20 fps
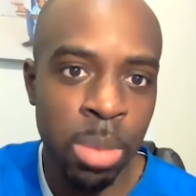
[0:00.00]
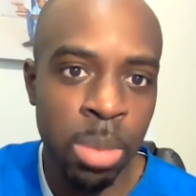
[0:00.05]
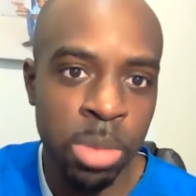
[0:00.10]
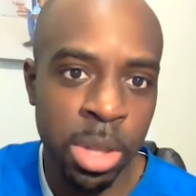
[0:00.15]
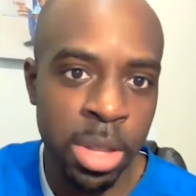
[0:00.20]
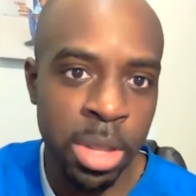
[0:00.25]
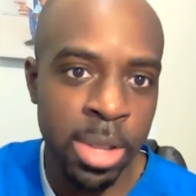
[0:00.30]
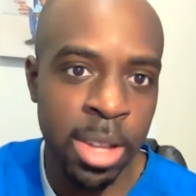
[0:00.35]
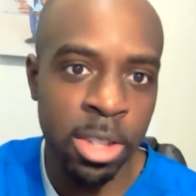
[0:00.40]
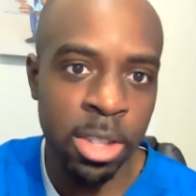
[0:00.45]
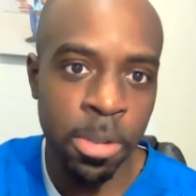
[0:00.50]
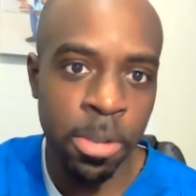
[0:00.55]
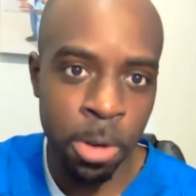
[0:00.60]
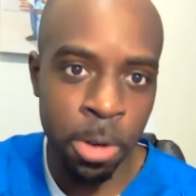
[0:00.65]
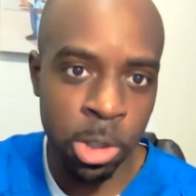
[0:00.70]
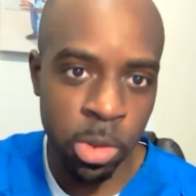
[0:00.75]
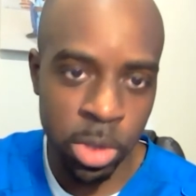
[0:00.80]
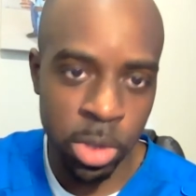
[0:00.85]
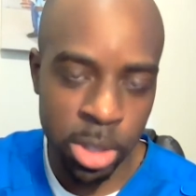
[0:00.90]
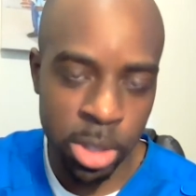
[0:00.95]
So I think that's the
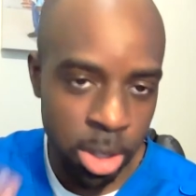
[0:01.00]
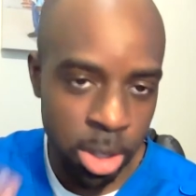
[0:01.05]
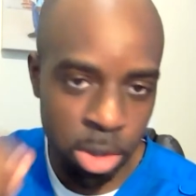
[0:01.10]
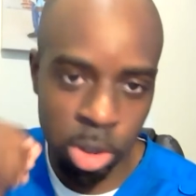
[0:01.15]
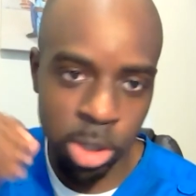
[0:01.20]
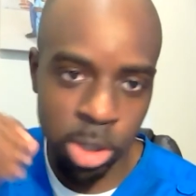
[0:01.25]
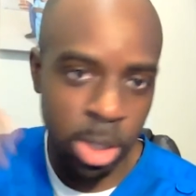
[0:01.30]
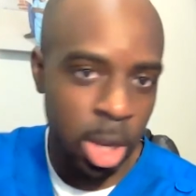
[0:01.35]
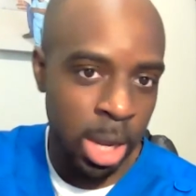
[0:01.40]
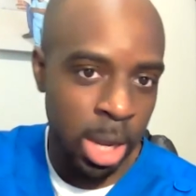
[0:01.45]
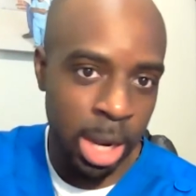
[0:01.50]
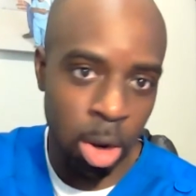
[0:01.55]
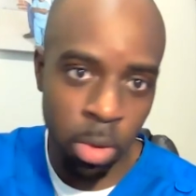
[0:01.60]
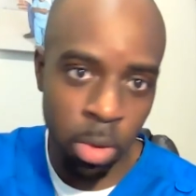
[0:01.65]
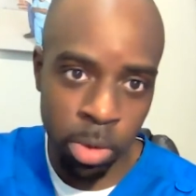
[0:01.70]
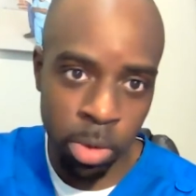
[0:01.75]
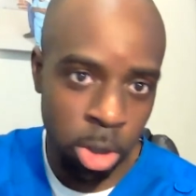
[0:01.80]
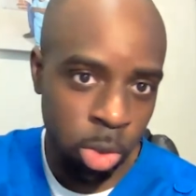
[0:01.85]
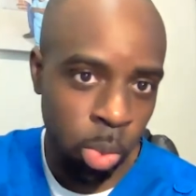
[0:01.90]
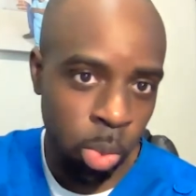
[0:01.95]
first reason. It's just kind of
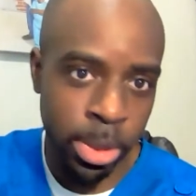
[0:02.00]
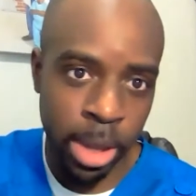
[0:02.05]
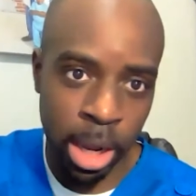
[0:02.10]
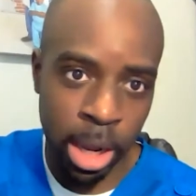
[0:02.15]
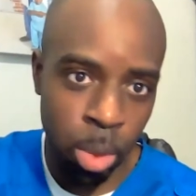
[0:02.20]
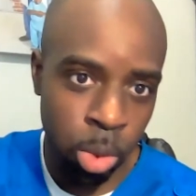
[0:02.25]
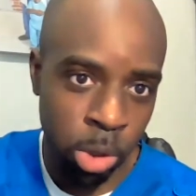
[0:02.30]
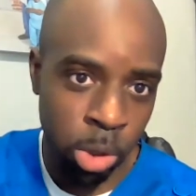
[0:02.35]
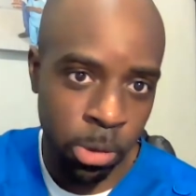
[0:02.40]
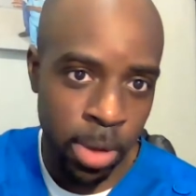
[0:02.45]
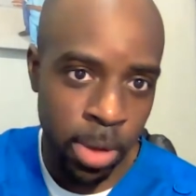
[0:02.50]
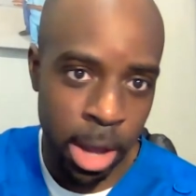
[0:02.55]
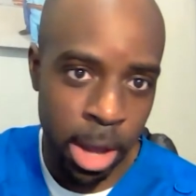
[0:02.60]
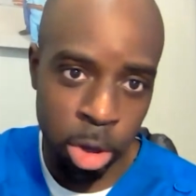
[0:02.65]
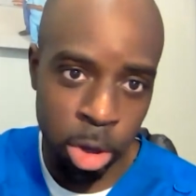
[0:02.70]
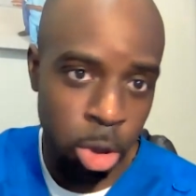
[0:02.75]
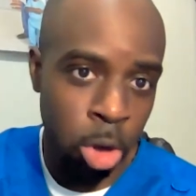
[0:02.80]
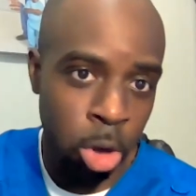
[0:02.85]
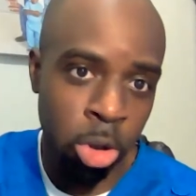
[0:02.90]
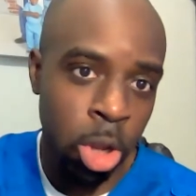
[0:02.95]
overlooked. We thought it was
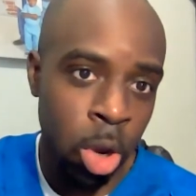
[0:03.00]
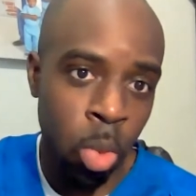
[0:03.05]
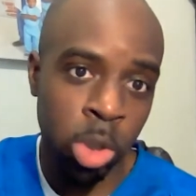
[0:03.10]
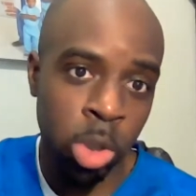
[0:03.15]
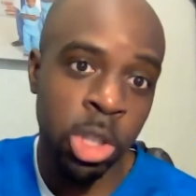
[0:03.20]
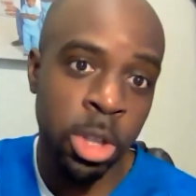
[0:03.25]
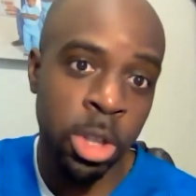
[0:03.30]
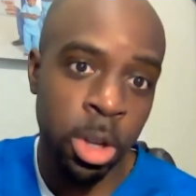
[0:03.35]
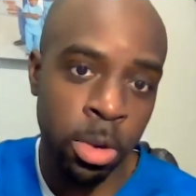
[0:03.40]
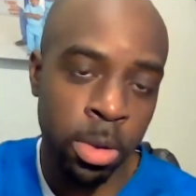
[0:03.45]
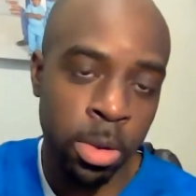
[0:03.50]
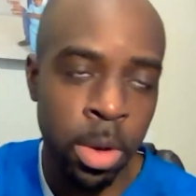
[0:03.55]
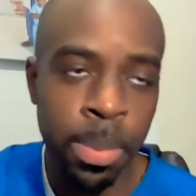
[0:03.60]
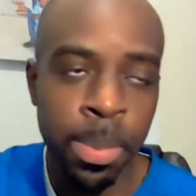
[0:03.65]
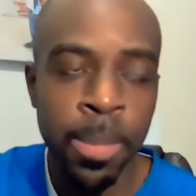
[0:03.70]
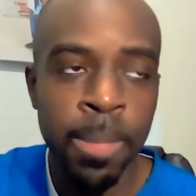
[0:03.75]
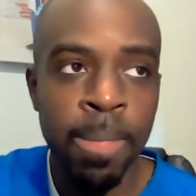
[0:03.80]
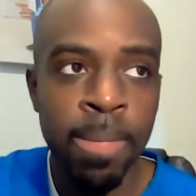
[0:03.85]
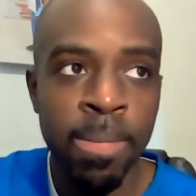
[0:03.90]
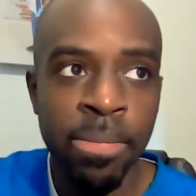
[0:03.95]
fine. You don't know what you don't know.
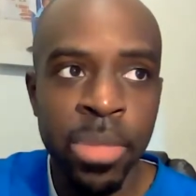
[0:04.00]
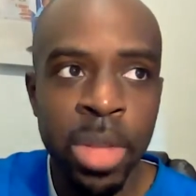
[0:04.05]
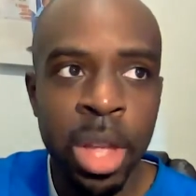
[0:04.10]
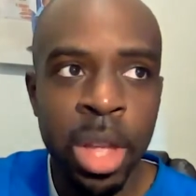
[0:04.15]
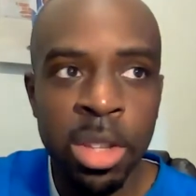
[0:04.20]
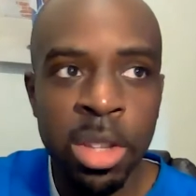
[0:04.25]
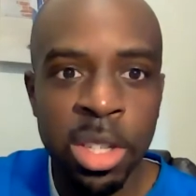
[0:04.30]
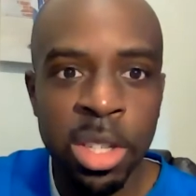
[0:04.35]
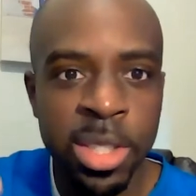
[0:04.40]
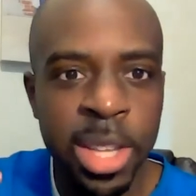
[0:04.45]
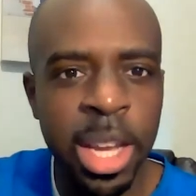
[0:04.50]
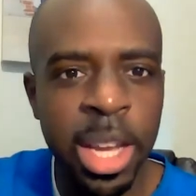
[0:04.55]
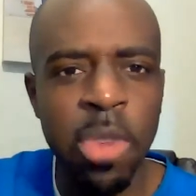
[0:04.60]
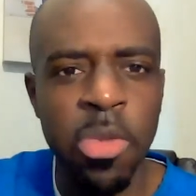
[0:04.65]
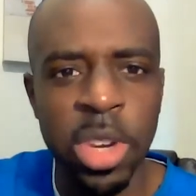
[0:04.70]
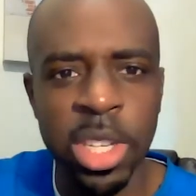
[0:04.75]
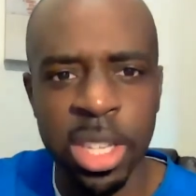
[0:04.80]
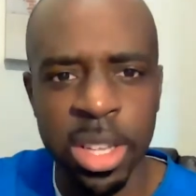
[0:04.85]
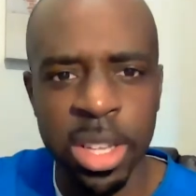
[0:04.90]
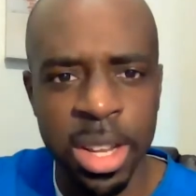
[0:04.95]
The
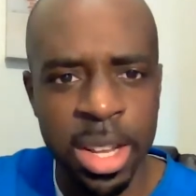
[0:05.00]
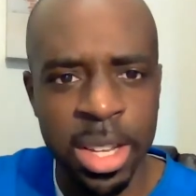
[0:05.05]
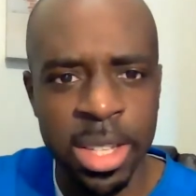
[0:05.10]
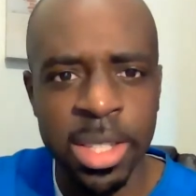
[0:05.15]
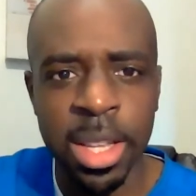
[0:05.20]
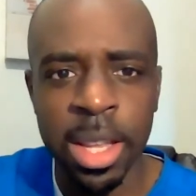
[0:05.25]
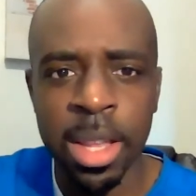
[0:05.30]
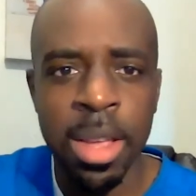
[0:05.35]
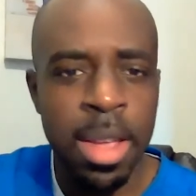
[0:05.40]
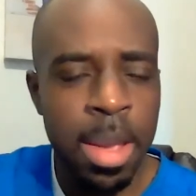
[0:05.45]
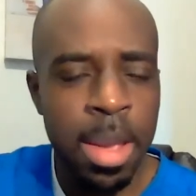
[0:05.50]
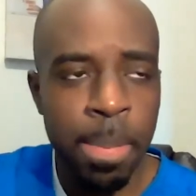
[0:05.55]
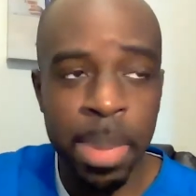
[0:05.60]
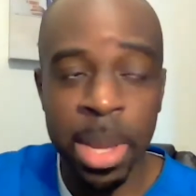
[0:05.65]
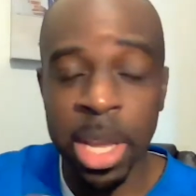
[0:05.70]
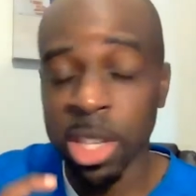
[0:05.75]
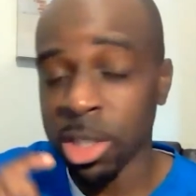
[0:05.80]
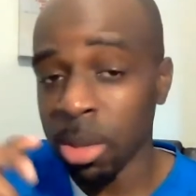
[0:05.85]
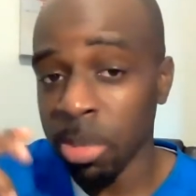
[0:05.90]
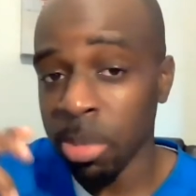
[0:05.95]
second reason is
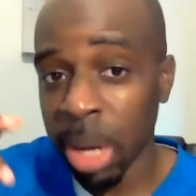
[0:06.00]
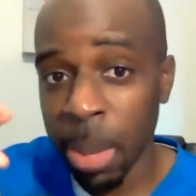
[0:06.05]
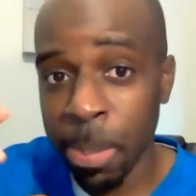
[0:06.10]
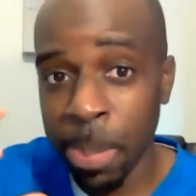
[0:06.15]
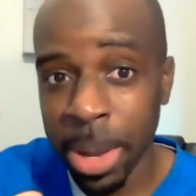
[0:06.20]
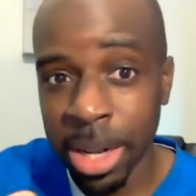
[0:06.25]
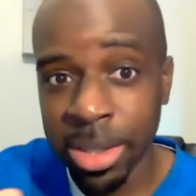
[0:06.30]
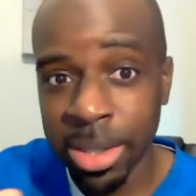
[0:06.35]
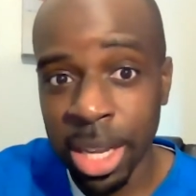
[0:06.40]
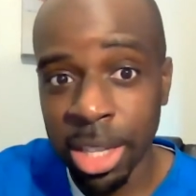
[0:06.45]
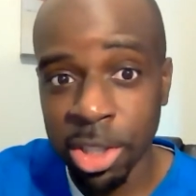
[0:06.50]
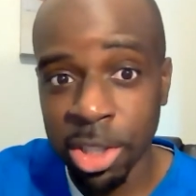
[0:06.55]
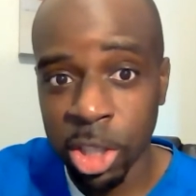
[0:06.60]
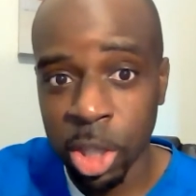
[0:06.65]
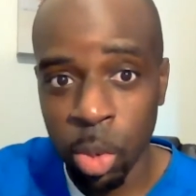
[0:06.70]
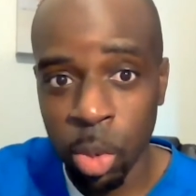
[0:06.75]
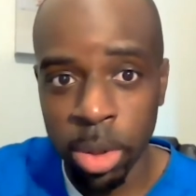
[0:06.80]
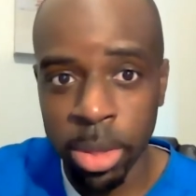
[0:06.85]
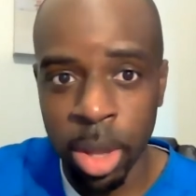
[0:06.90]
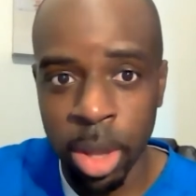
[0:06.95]
because nobody paid
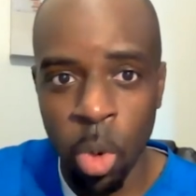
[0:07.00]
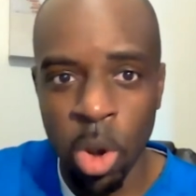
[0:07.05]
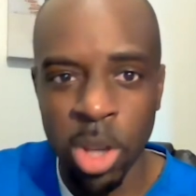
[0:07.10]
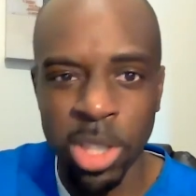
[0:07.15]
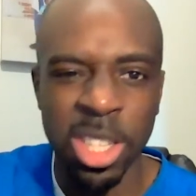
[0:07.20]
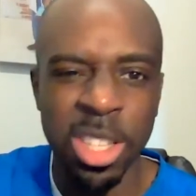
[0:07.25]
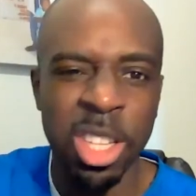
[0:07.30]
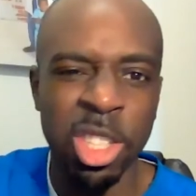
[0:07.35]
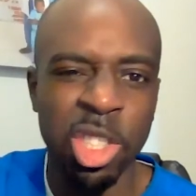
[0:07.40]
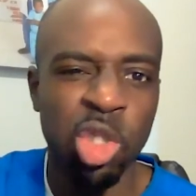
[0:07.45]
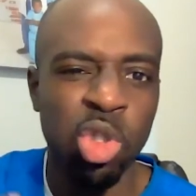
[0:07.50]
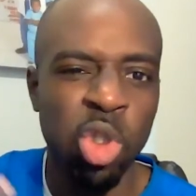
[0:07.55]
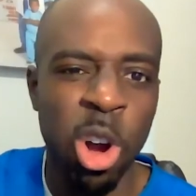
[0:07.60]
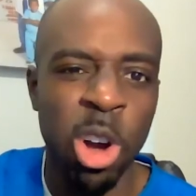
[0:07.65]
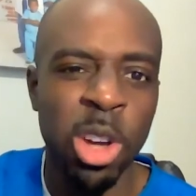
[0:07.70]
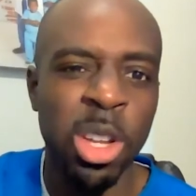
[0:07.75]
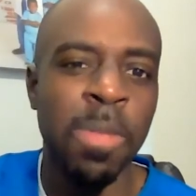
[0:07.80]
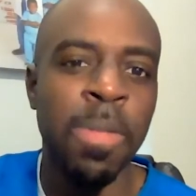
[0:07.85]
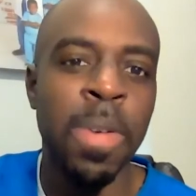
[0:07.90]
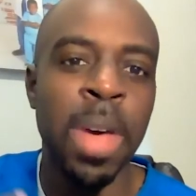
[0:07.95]
attention to it, there wasn't the
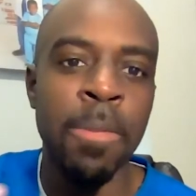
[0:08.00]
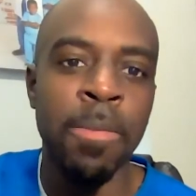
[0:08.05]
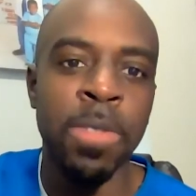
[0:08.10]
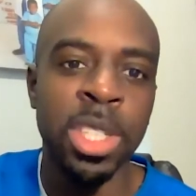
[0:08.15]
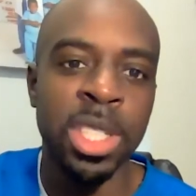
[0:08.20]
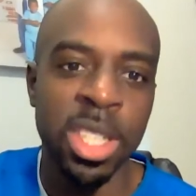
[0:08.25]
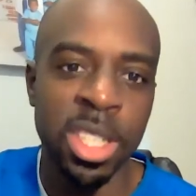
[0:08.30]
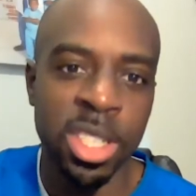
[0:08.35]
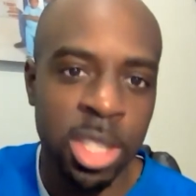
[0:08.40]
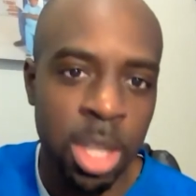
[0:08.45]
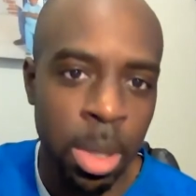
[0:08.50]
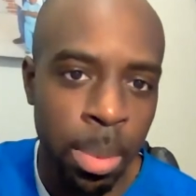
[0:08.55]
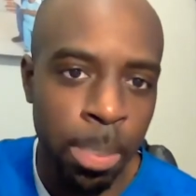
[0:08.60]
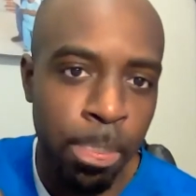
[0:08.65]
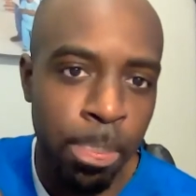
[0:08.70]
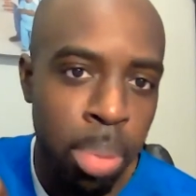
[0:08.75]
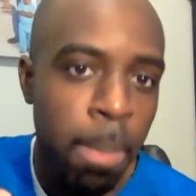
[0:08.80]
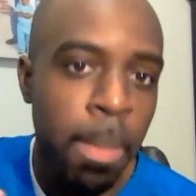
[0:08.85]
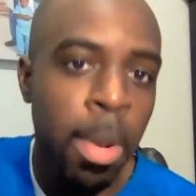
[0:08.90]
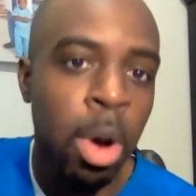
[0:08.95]
strong enough emphasis
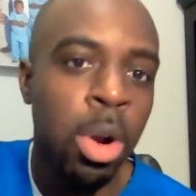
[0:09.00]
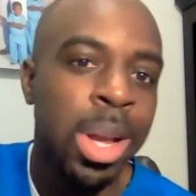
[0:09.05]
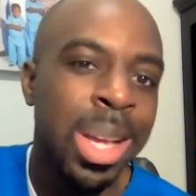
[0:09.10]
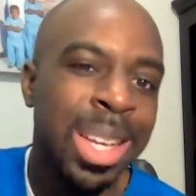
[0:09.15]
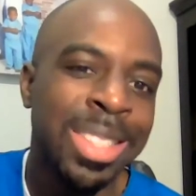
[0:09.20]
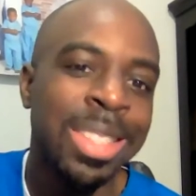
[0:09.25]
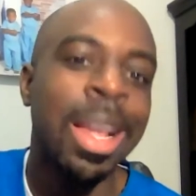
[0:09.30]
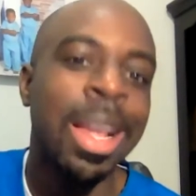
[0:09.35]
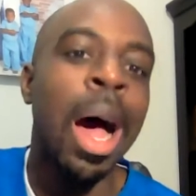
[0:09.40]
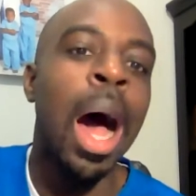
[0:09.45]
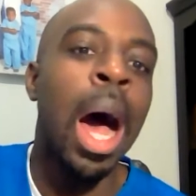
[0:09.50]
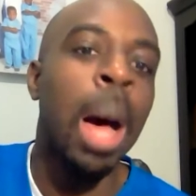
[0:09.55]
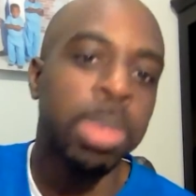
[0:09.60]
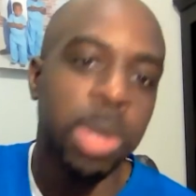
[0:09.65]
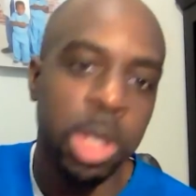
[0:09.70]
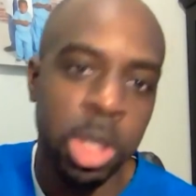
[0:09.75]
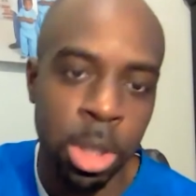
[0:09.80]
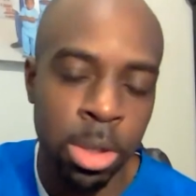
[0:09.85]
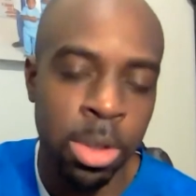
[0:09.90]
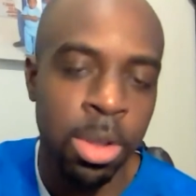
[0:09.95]
to promote it as an
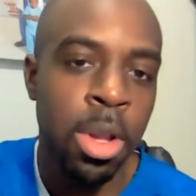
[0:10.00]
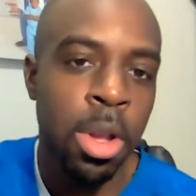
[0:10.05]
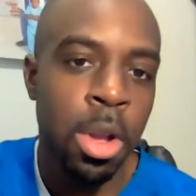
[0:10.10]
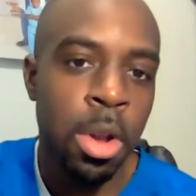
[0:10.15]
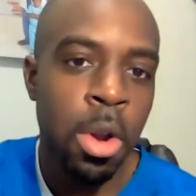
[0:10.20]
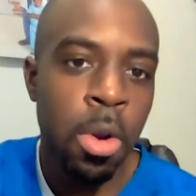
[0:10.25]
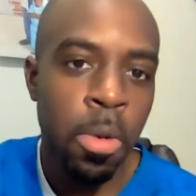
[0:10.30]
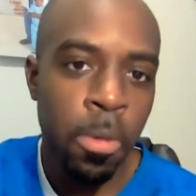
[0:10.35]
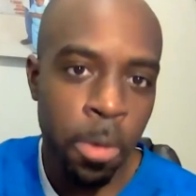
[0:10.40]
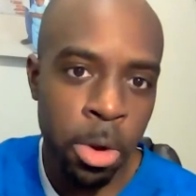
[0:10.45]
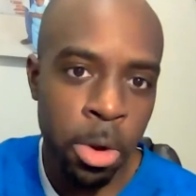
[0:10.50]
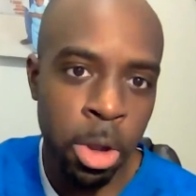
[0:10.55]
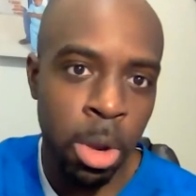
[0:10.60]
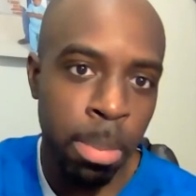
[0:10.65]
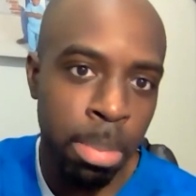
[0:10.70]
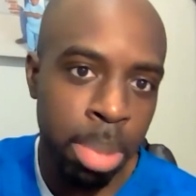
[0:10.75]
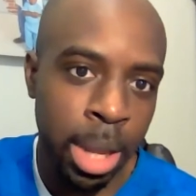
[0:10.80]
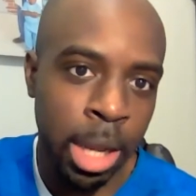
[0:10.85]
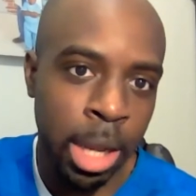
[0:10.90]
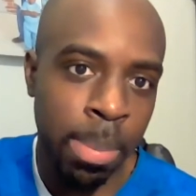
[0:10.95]
option for
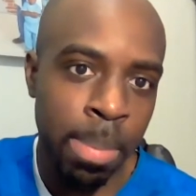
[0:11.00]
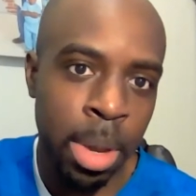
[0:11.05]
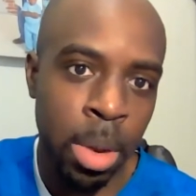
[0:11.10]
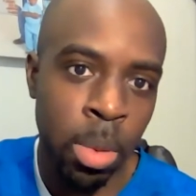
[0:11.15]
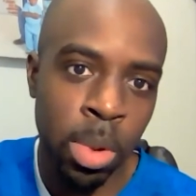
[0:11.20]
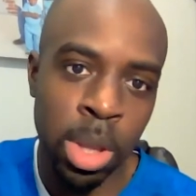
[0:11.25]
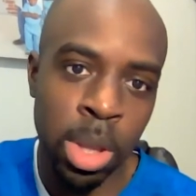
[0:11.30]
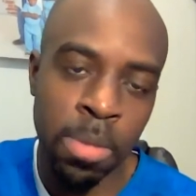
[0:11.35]
young Black men.